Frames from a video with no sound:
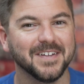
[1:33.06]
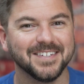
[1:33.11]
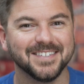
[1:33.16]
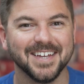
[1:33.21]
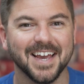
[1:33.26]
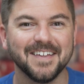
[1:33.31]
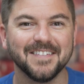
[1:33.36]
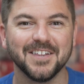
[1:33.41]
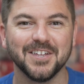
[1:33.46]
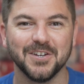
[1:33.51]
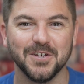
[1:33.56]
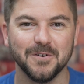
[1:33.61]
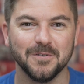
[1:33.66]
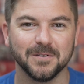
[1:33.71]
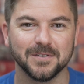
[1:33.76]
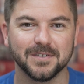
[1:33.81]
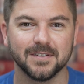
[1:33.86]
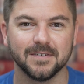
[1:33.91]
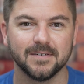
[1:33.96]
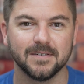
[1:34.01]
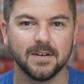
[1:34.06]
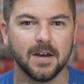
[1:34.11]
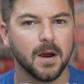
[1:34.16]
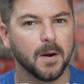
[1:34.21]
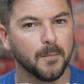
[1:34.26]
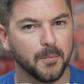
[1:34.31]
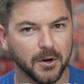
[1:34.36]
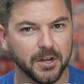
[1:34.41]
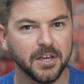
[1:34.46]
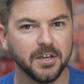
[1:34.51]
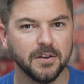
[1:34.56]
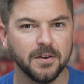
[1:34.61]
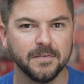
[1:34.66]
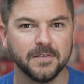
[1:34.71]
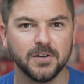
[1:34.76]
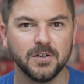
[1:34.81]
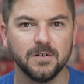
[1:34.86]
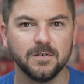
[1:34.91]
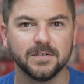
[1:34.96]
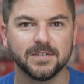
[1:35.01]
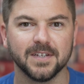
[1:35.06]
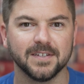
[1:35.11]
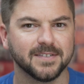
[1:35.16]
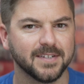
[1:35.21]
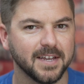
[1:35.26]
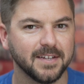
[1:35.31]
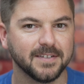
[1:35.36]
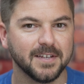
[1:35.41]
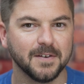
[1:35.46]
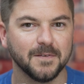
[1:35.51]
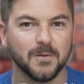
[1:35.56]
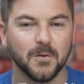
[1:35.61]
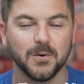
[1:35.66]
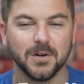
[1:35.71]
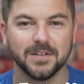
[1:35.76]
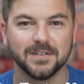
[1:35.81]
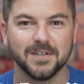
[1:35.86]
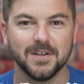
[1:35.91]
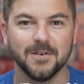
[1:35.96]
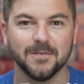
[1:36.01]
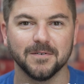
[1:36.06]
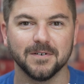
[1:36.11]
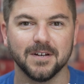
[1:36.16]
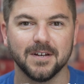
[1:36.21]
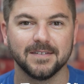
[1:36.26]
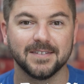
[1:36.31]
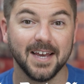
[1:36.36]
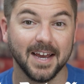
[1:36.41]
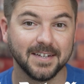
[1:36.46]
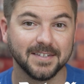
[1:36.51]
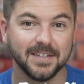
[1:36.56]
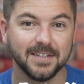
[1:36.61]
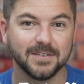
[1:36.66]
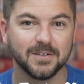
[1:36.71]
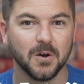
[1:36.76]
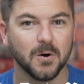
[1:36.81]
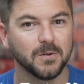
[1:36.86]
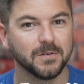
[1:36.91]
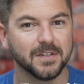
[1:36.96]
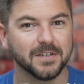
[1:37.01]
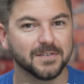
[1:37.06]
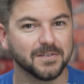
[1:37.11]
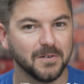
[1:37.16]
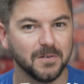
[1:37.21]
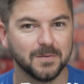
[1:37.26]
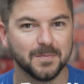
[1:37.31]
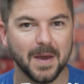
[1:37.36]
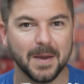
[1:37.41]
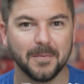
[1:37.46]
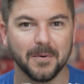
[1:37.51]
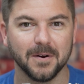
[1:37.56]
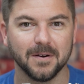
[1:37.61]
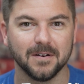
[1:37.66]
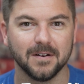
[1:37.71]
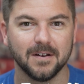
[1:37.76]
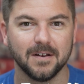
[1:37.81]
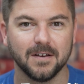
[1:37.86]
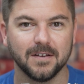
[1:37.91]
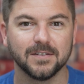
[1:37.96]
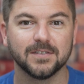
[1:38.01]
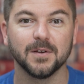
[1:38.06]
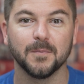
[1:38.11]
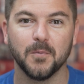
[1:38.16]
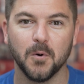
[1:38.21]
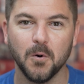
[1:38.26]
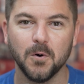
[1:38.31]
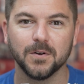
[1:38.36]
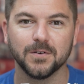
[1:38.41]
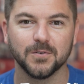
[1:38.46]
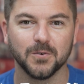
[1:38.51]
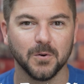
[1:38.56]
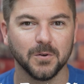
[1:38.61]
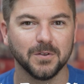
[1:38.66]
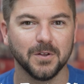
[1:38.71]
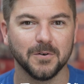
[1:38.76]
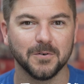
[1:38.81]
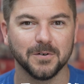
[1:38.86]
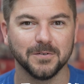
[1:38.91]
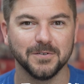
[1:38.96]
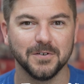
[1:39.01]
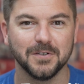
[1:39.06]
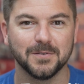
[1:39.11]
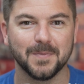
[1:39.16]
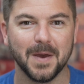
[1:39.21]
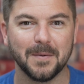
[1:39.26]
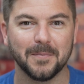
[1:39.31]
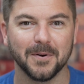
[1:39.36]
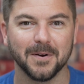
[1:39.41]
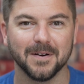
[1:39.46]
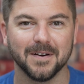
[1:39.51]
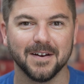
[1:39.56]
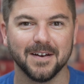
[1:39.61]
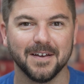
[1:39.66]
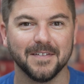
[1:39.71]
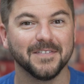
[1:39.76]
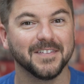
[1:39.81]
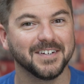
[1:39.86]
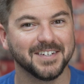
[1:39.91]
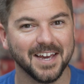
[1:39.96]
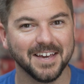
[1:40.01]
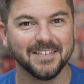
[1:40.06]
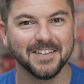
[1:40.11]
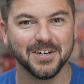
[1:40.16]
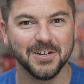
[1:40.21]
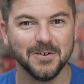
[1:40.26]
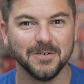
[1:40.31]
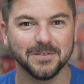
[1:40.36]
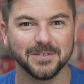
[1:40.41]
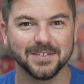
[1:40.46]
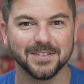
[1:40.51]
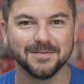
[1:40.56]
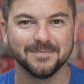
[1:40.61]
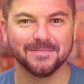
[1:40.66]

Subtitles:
Daily News, bringing you the news since 1842. Texas' oldest newspaper. Support your local newspaper, The Daily News.